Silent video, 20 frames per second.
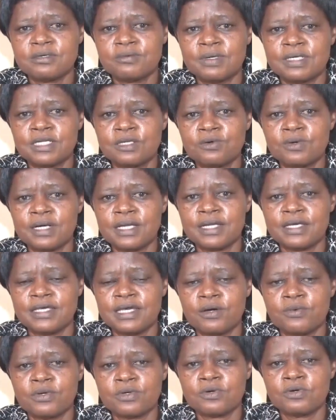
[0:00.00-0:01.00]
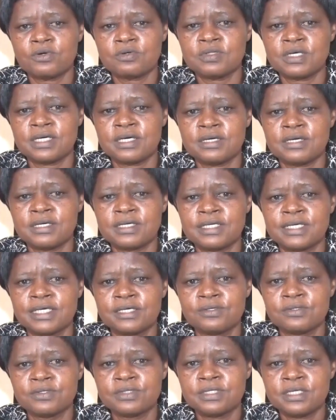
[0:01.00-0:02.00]
what locally here we call the
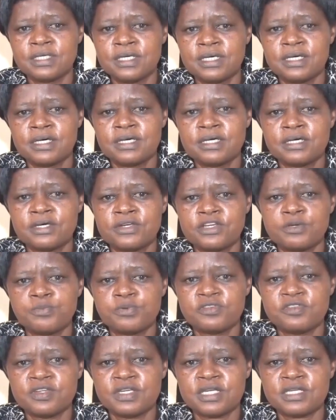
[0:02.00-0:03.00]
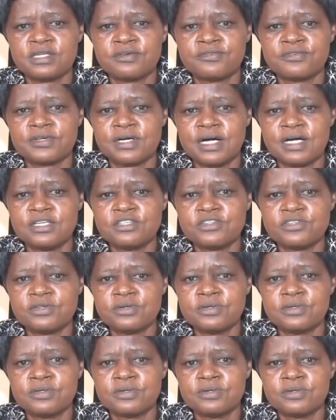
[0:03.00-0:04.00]
Guild Representative
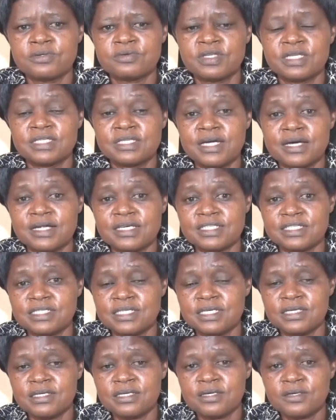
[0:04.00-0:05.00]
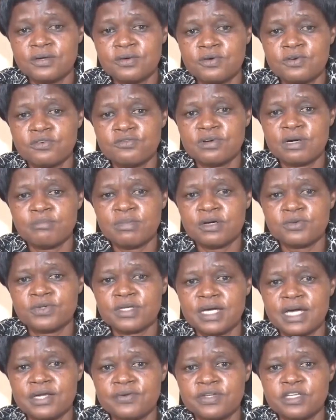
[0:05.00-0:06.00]
Council, or the GRC, of about
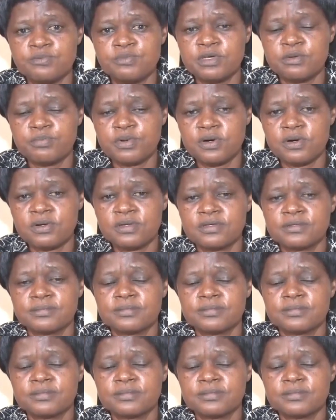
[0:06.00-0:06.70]
100 people.